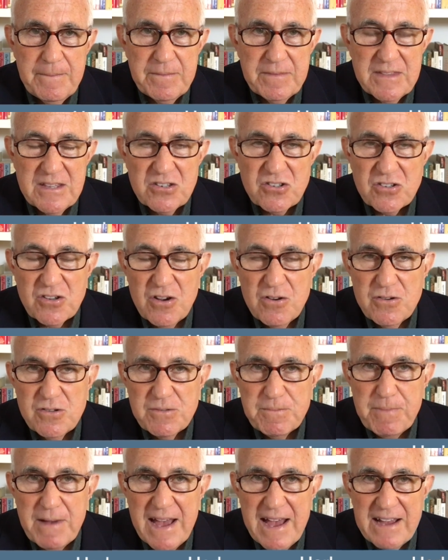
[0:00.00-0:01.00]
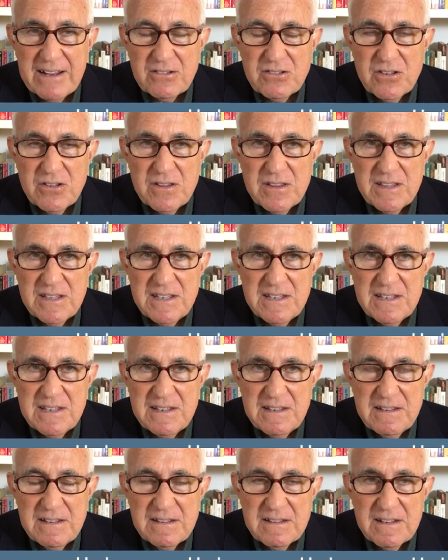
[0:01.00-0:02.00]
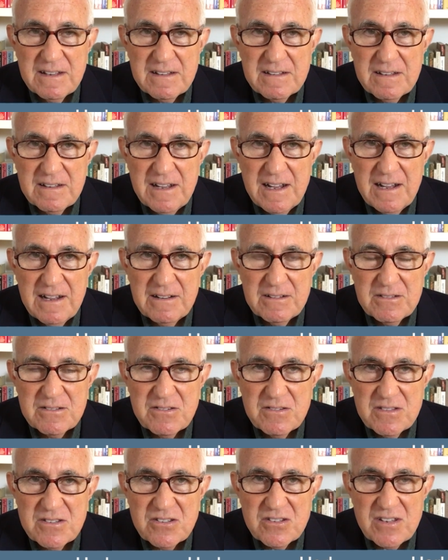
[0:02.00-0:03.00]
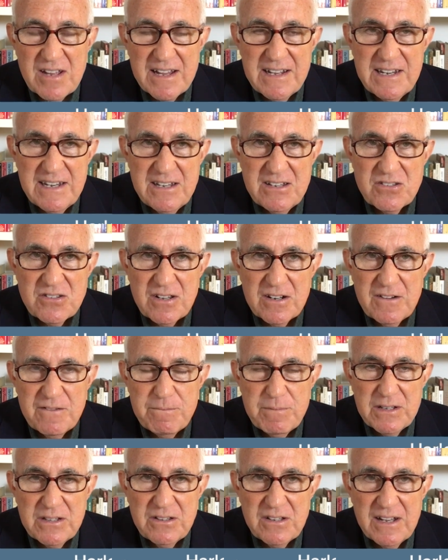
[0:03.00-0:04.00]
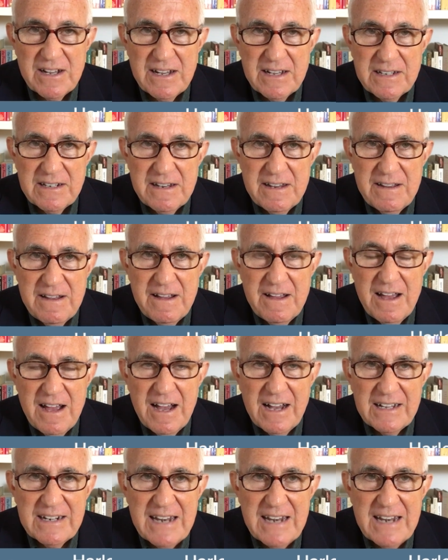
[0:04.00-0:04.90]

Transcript: This goes back to the studies that have been done on